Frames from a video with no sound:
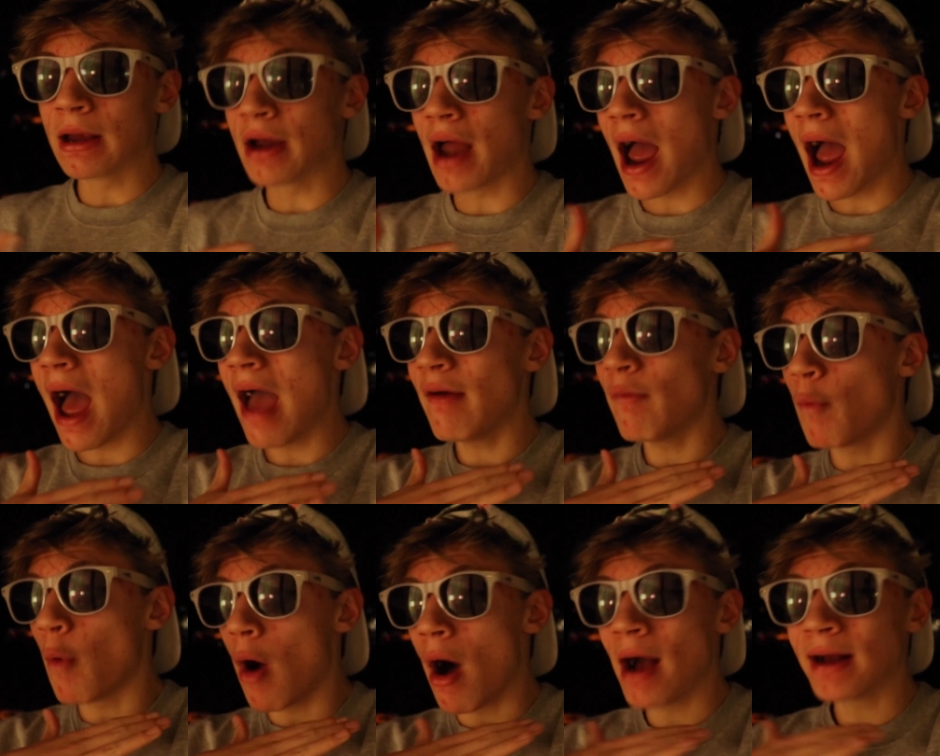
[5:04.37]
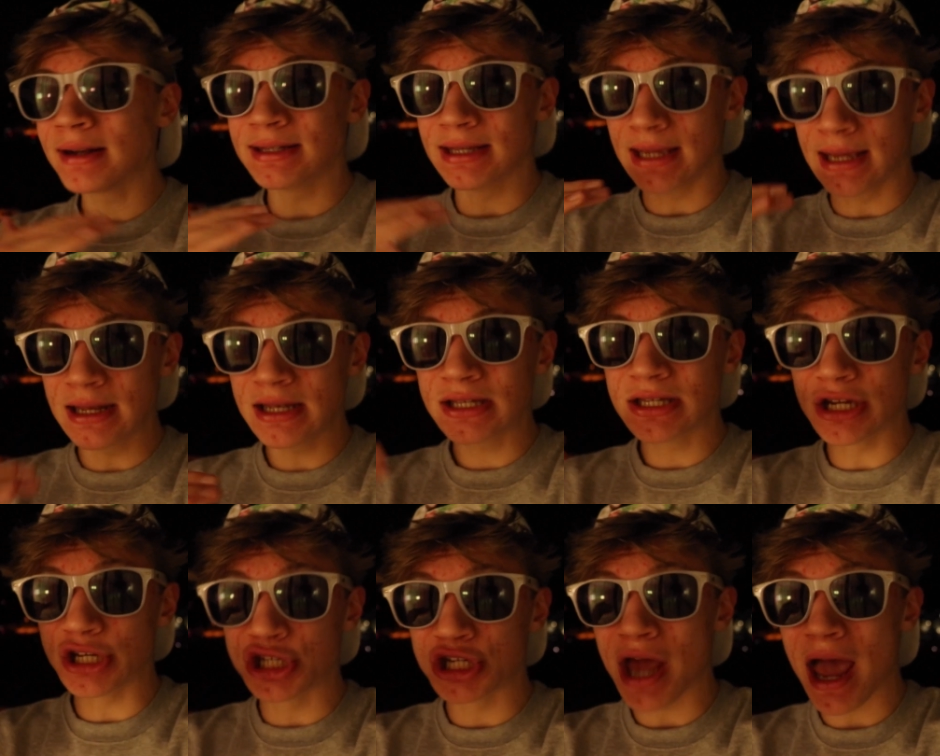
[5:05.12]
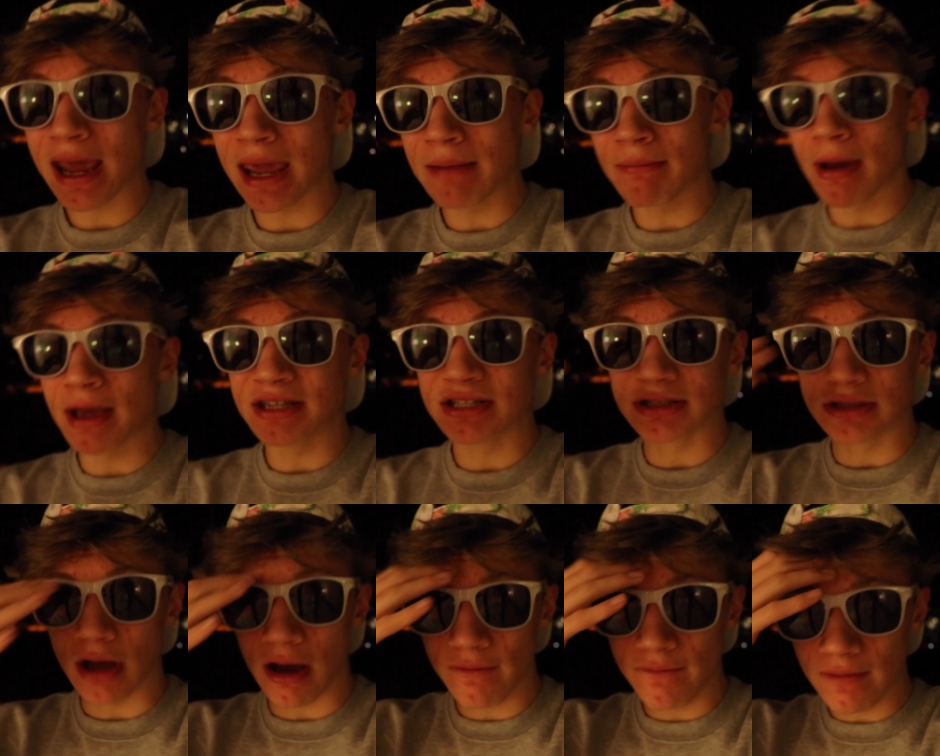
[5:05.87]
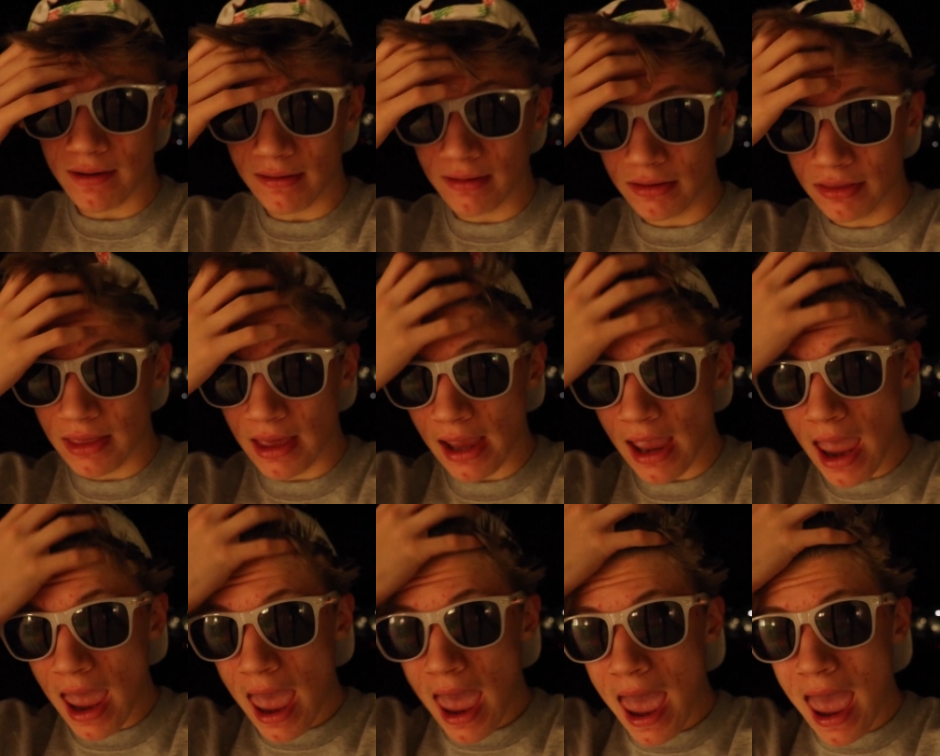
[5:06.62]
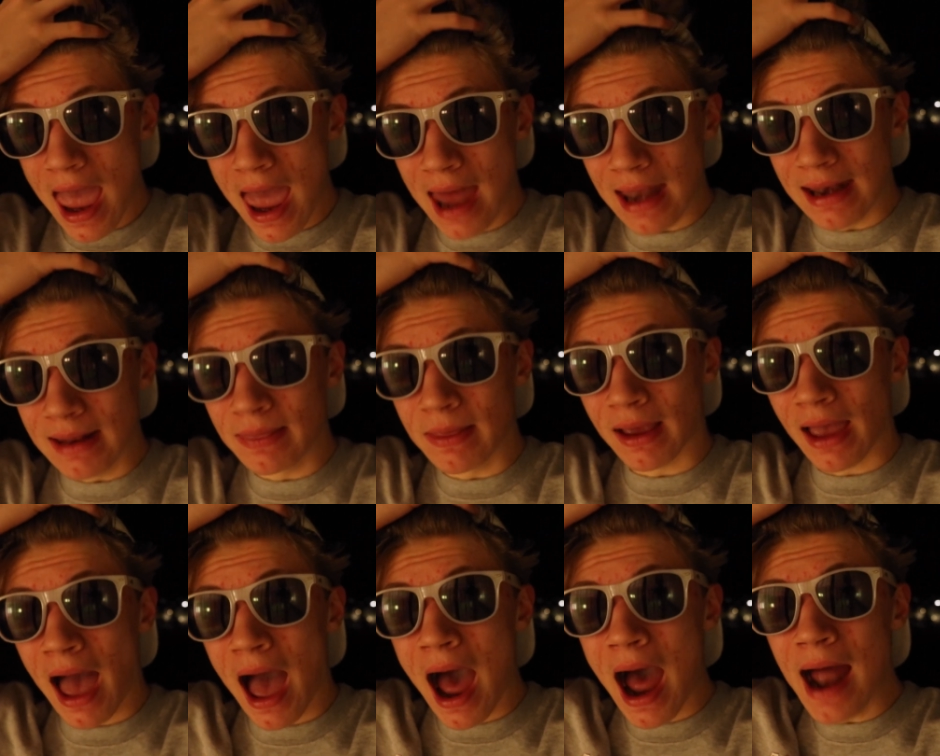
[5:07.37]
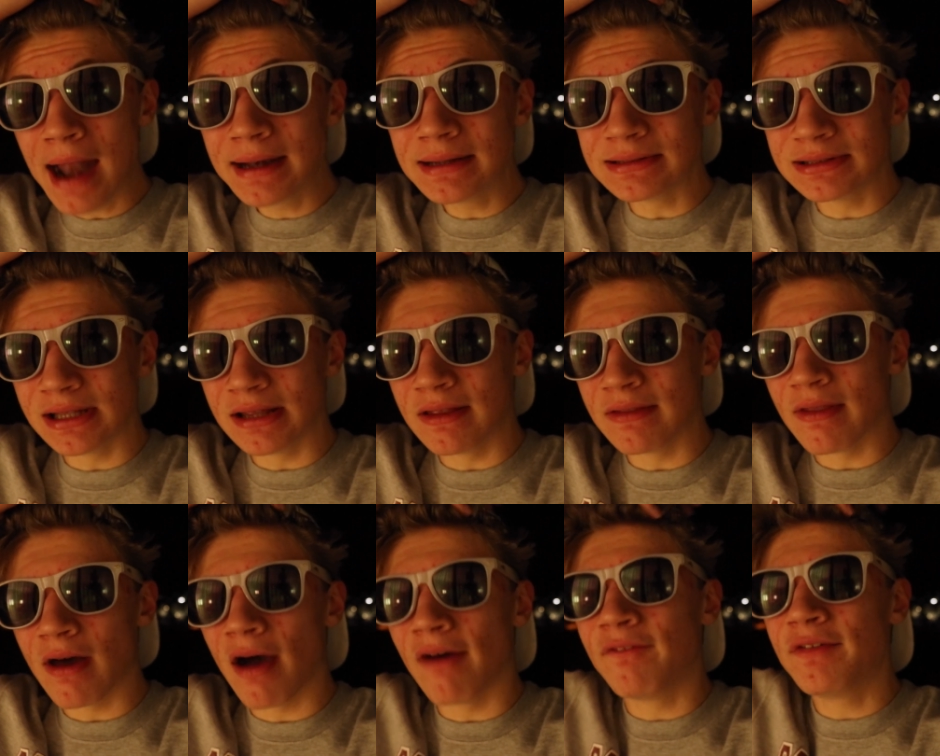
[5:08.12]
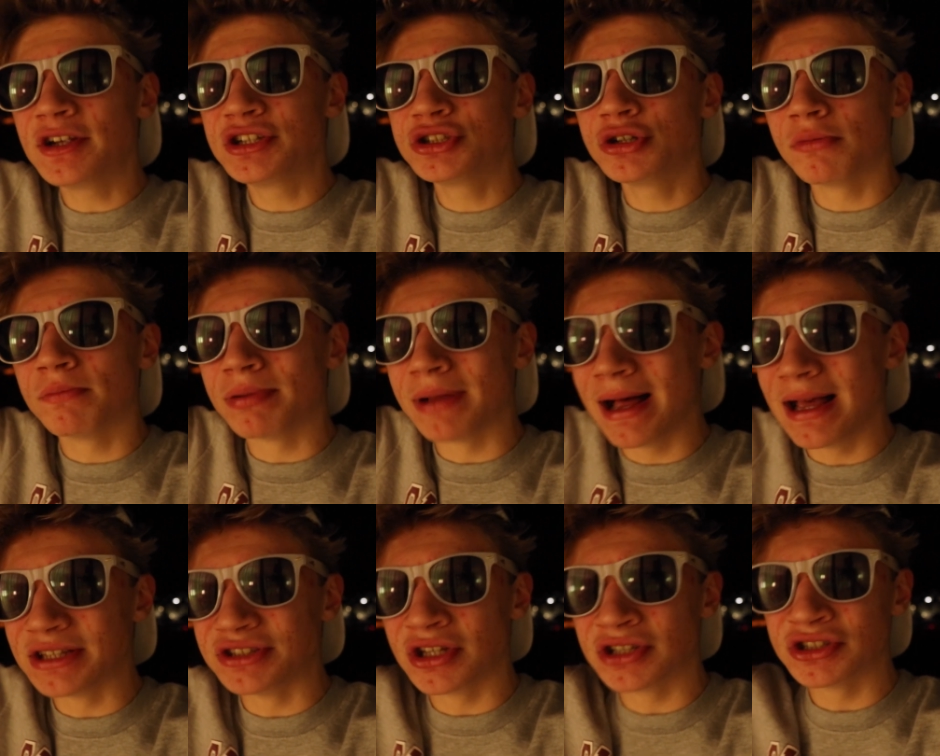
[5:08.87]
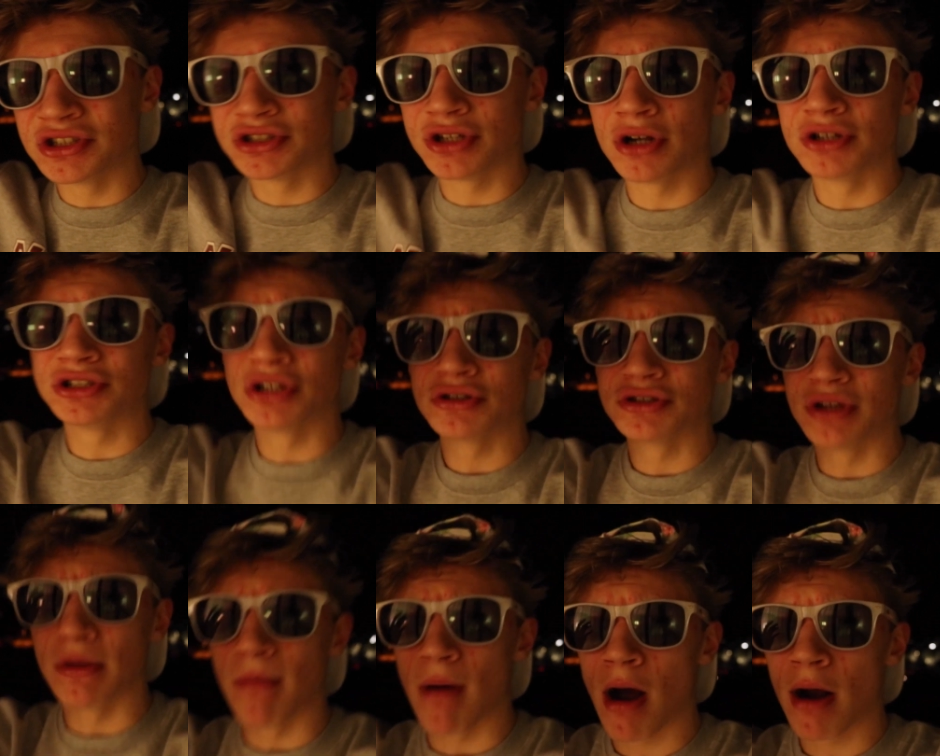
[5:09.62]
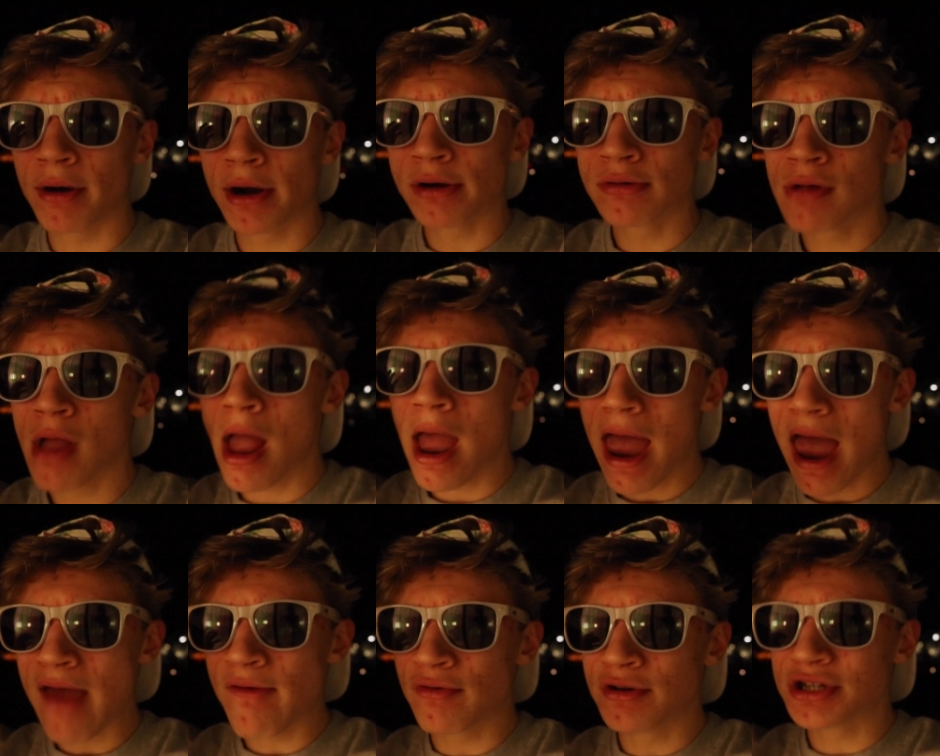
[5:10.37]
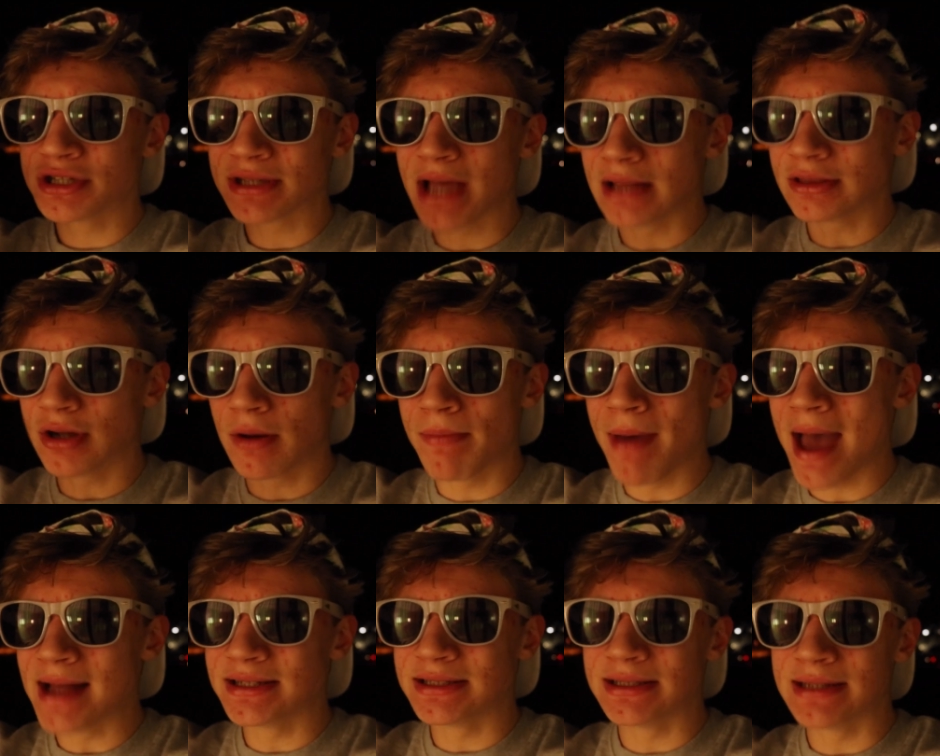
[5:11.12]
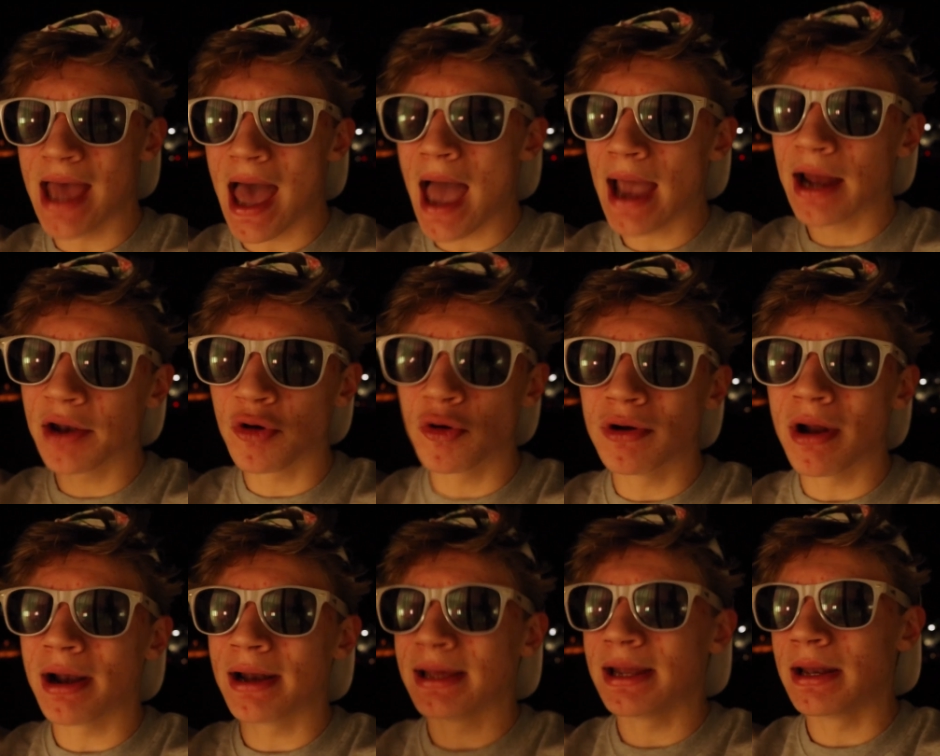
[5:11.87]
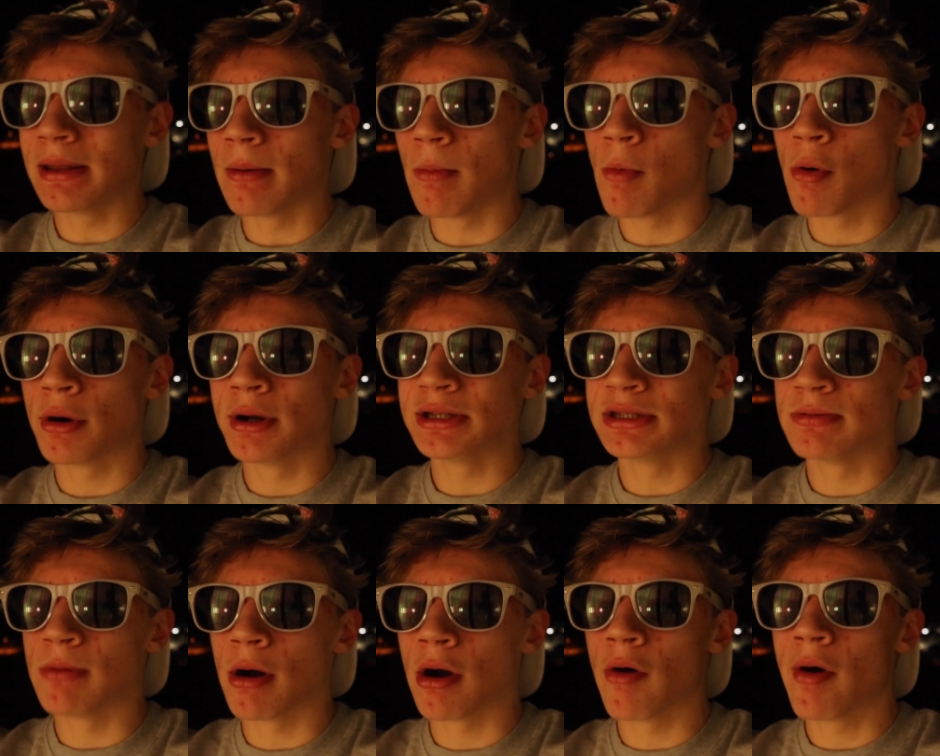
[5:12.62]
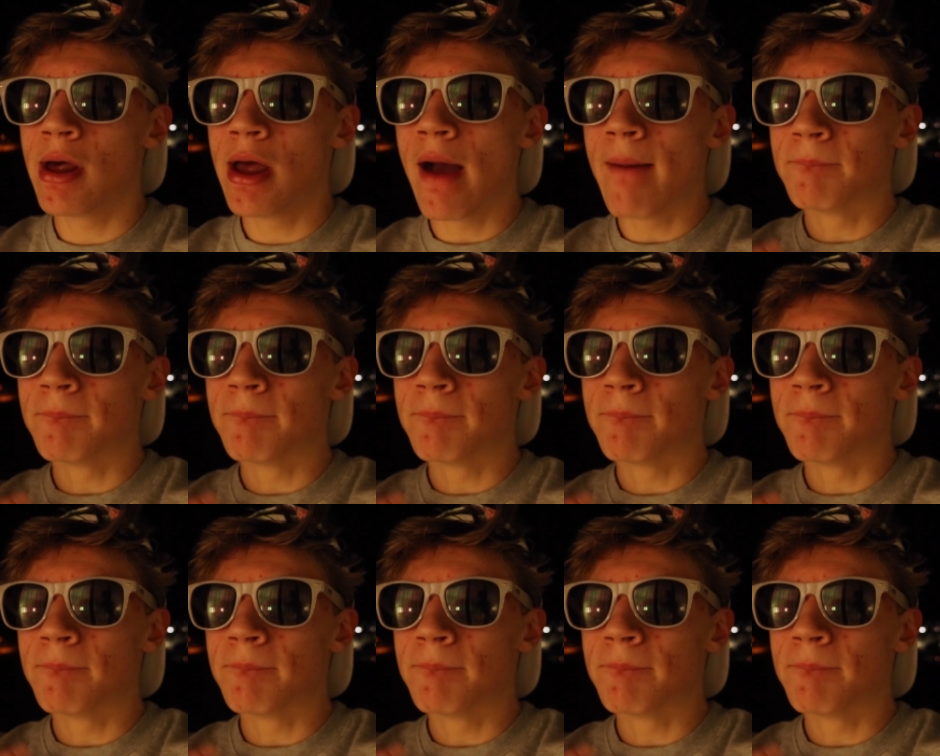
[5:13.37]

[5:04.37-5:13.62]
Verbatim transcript: there I walk in to check in my stuff and everything and the con the, the official place doesn't start till tomorrow everyone just got their badges today I gotta go down and get it in the morning tomorrow